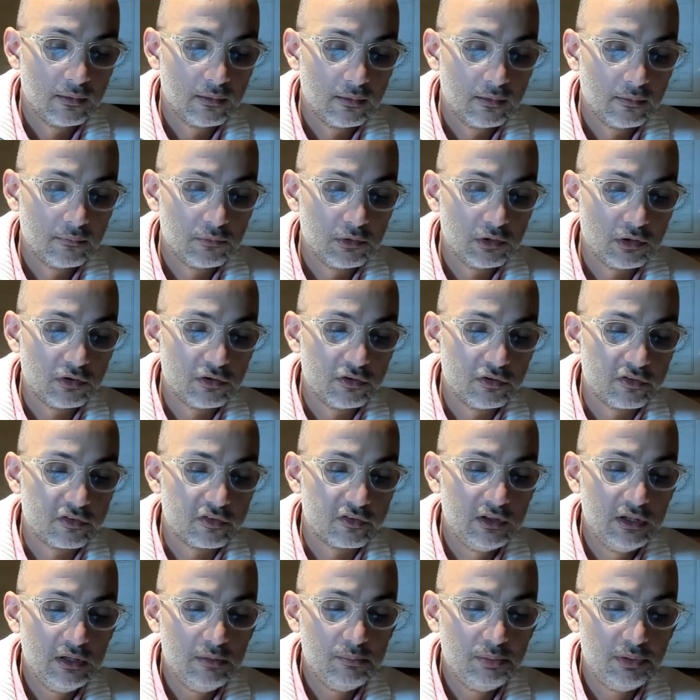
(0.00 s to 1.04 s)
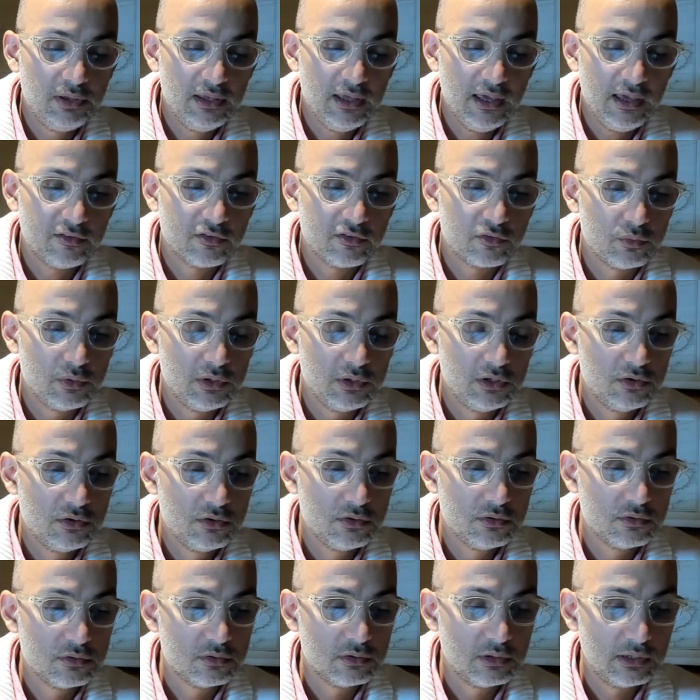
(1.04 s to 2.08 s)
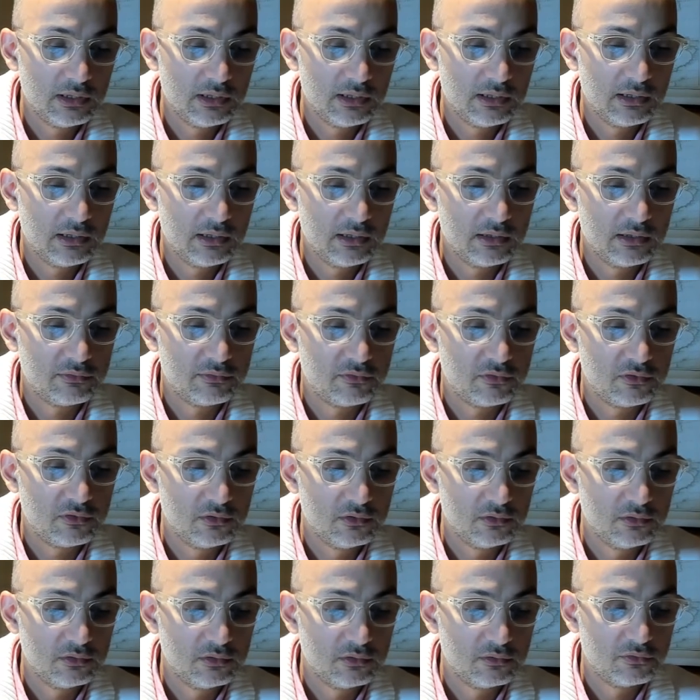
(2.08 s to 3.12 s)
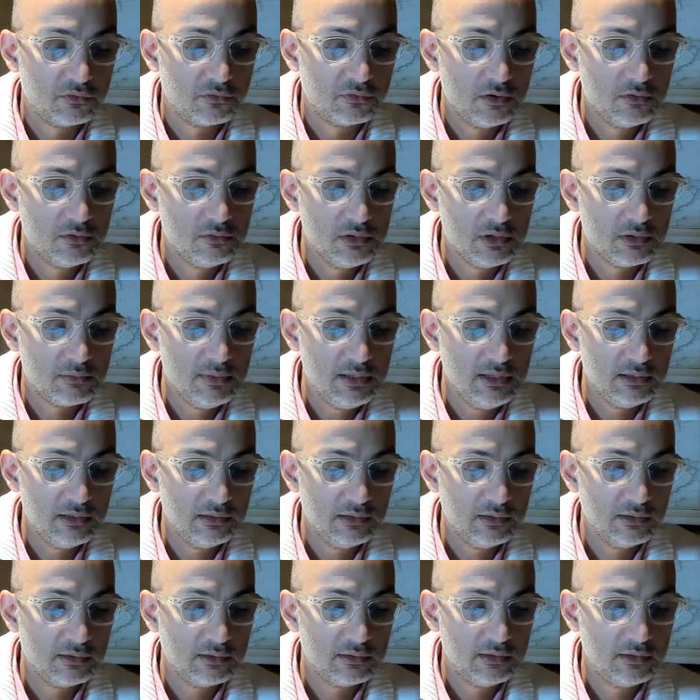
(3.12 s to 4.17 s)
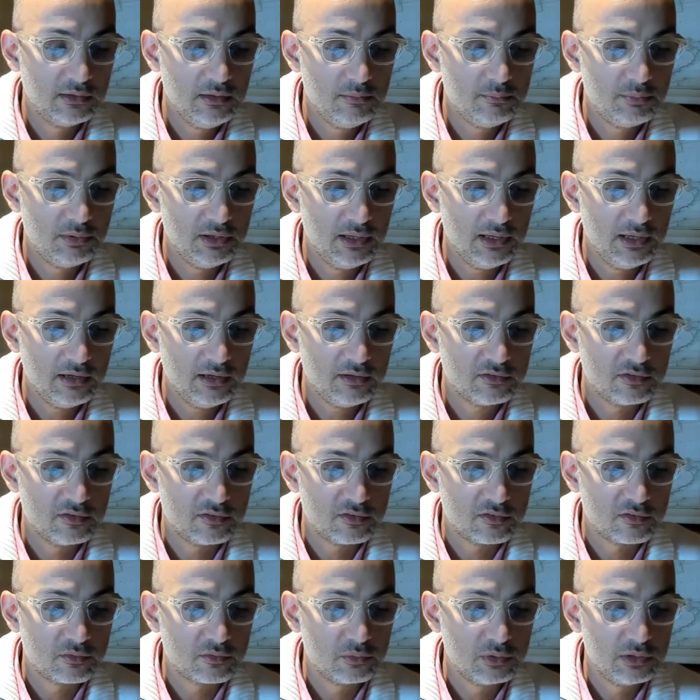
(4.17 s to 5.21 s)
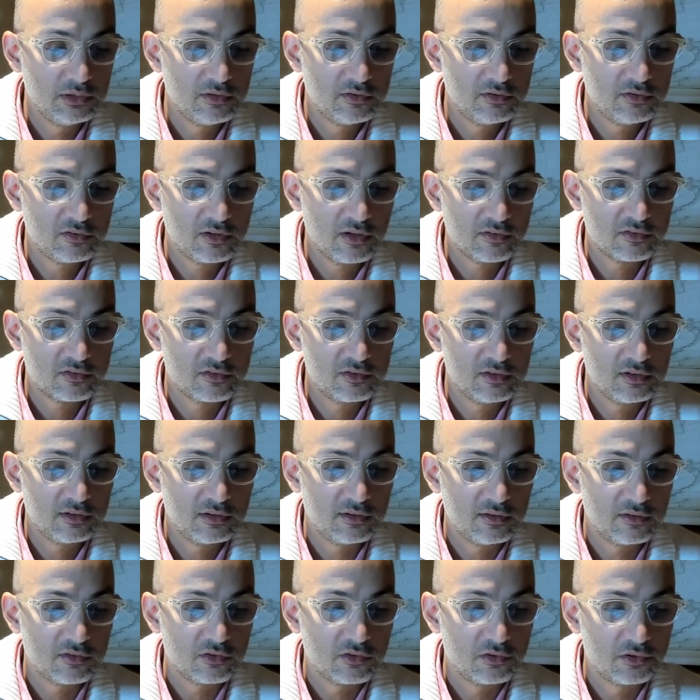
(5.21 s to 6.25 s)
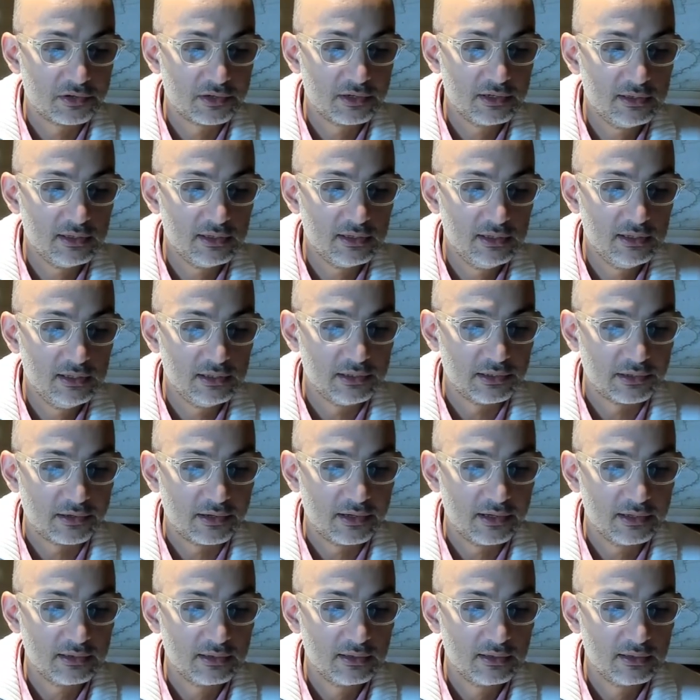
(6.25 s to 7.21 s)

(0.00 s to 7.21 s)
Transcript: Because tpx, we know, if you following me, tpx, we discussed it, it's already here, right?